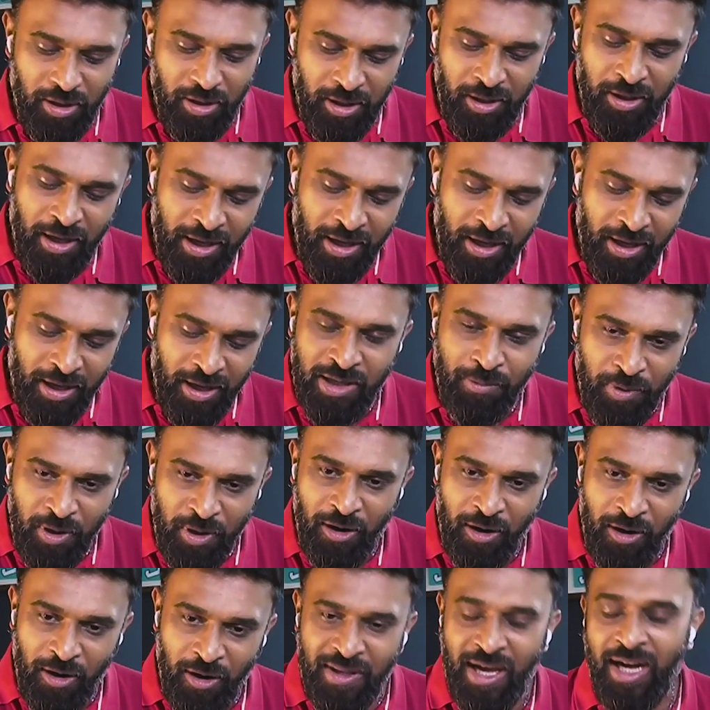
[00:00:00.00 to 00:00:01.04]
ICP
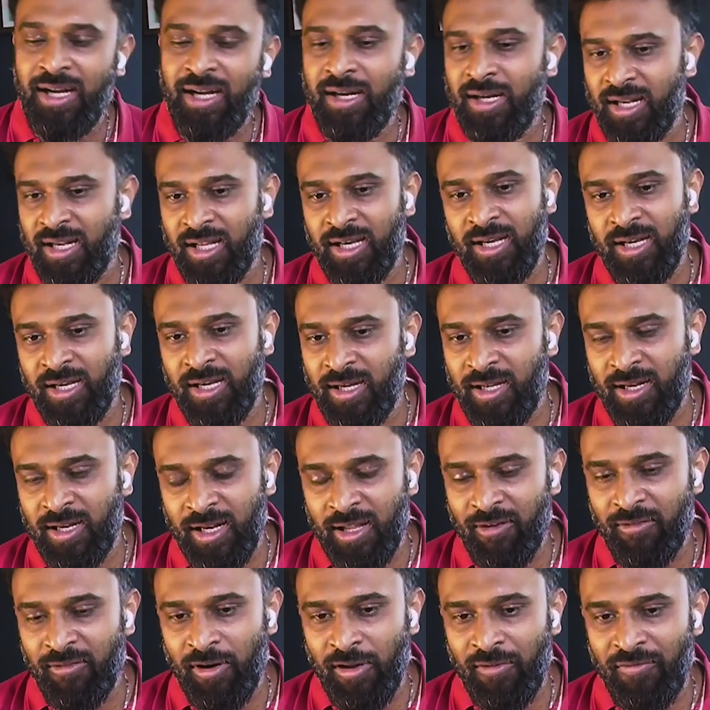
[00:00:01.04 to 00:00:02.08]
of that
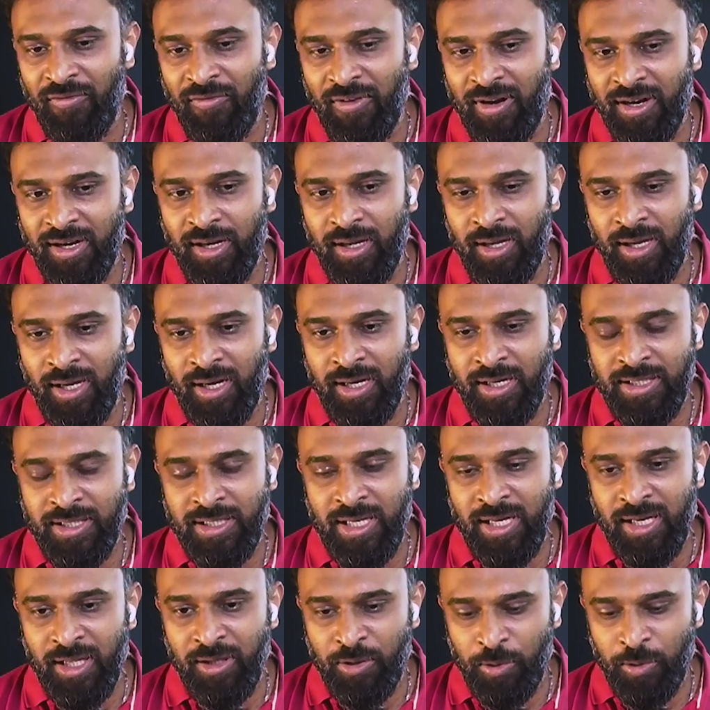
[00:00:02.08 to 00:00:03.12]
level of
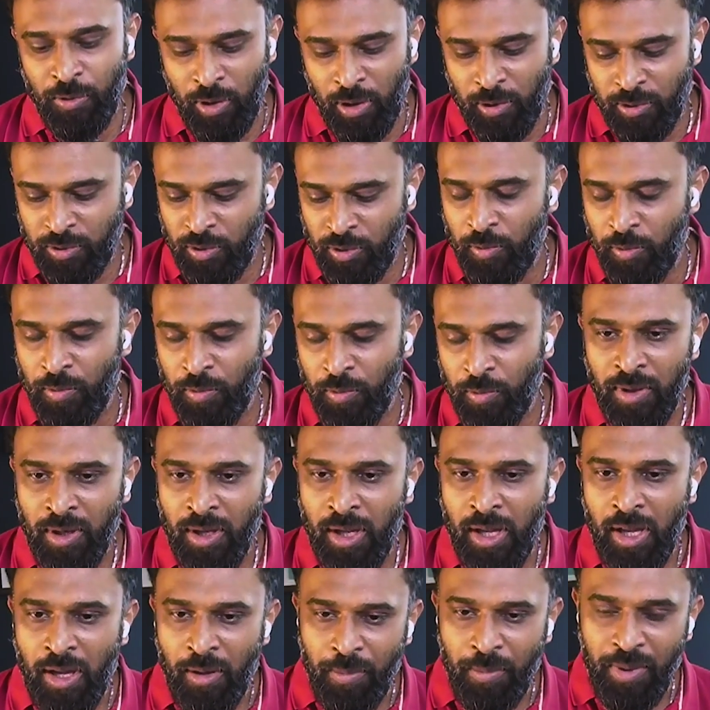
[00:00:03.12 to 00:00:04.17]
understanding should also
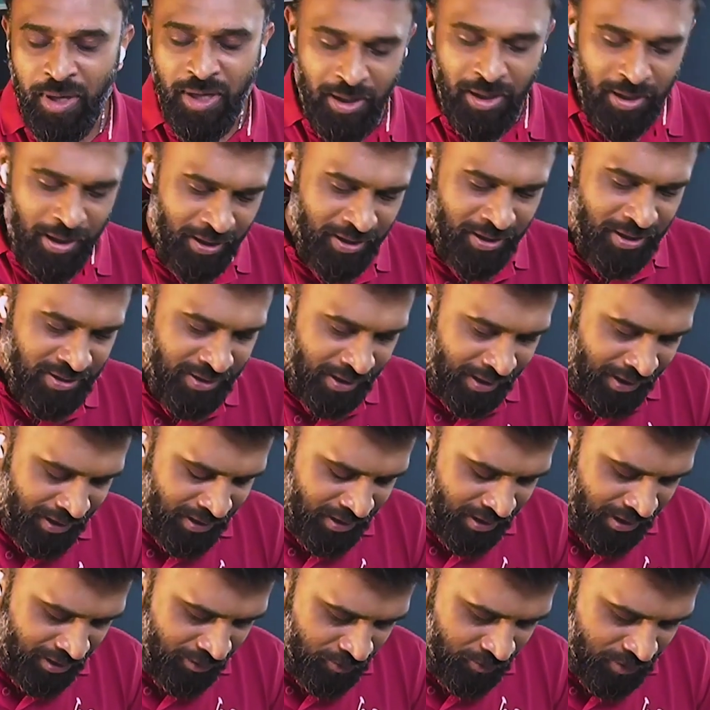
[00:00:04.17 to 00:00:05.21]
be done. And the
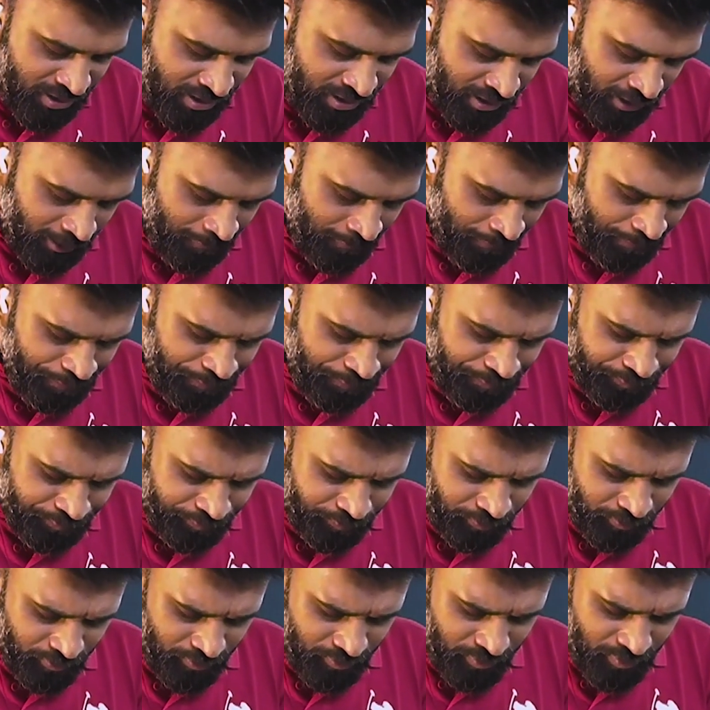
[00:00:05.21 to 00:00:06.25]
second thing which I
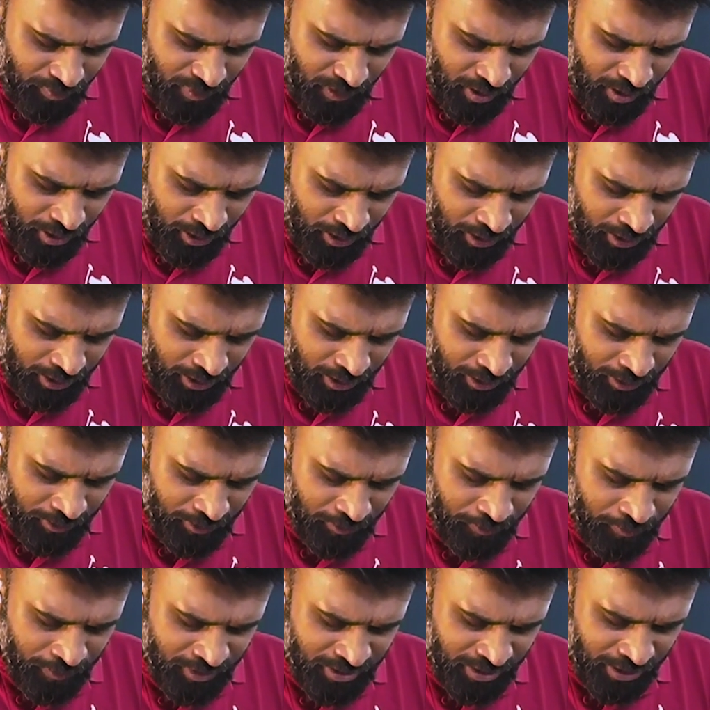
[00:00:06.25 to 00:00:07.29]

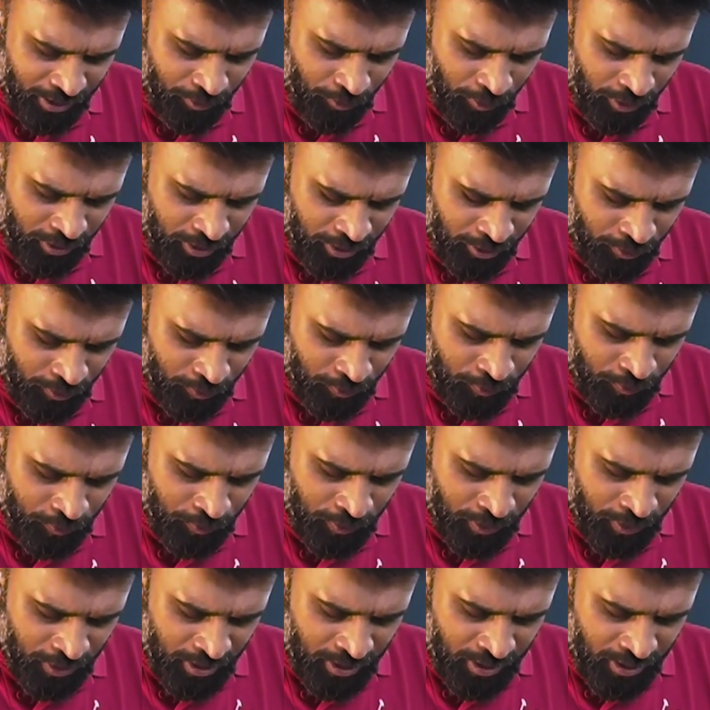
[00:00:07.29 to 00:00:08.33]
wanted to
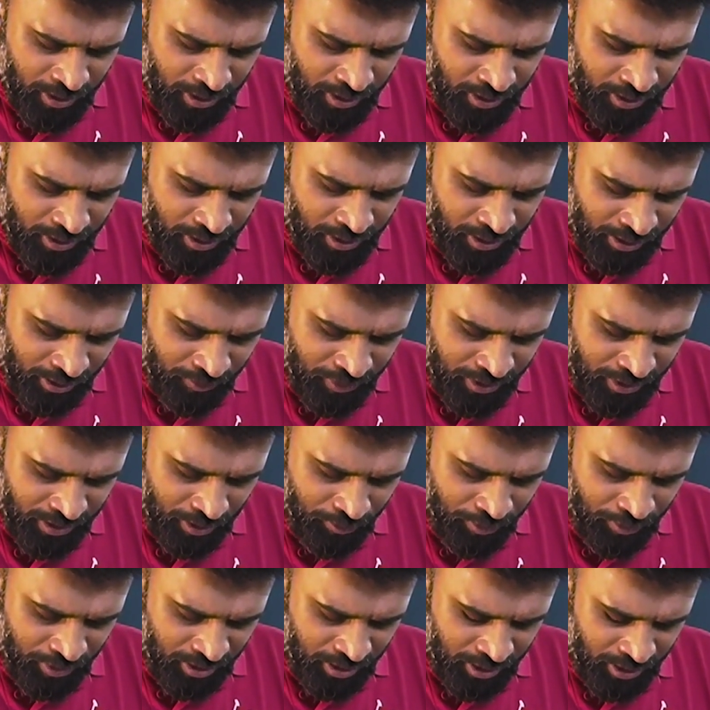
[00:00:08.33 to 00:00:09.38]
little bit
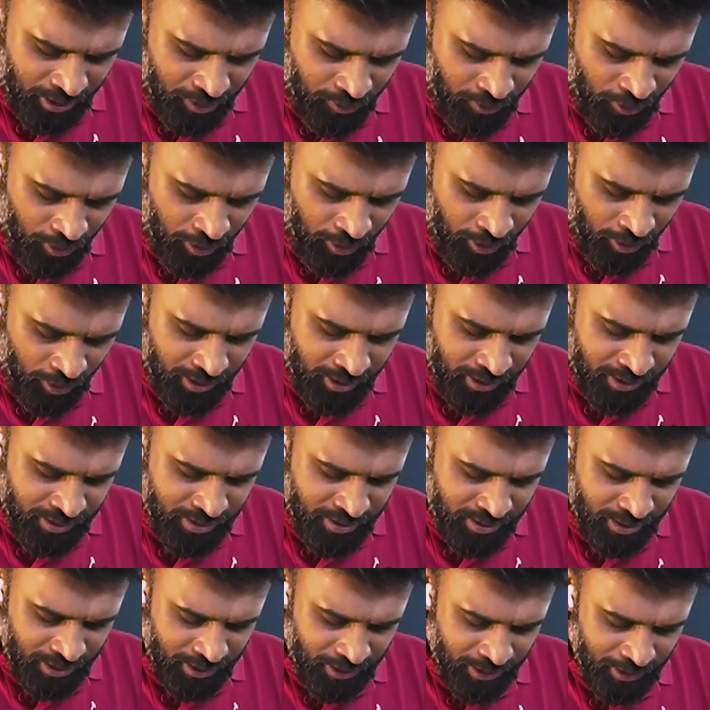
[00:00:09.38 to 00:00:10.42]
double click on
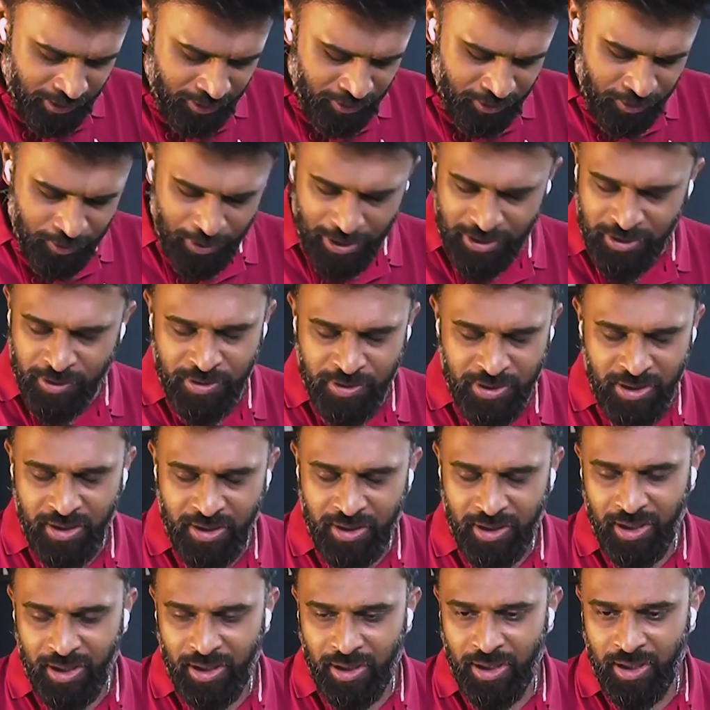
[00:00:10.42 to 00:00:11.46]
is, as you said,
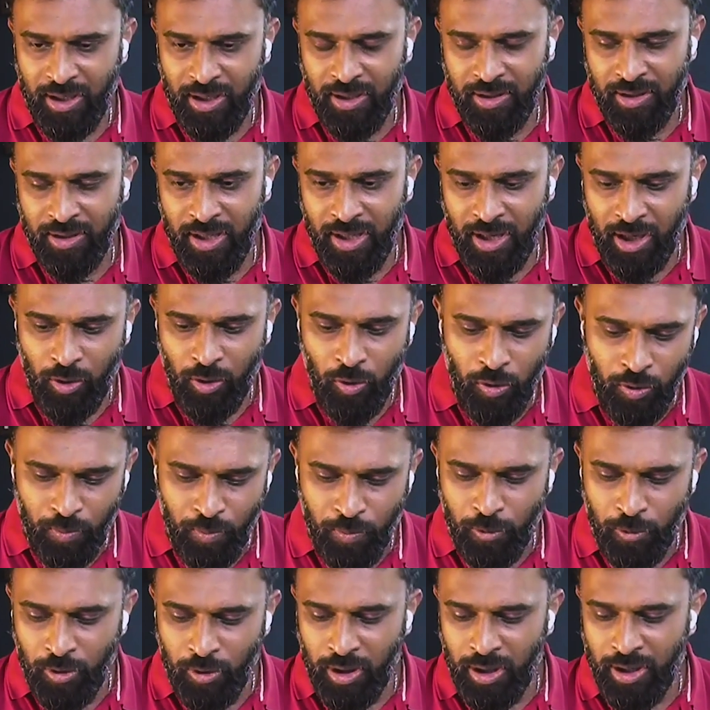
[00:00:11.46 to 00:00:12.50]
right, like their account
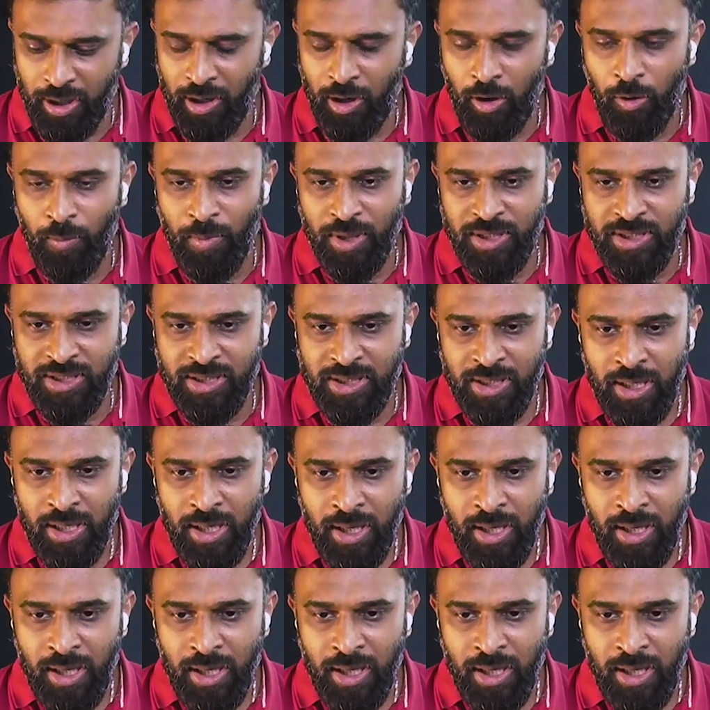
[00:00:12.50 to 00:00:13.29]
book and how much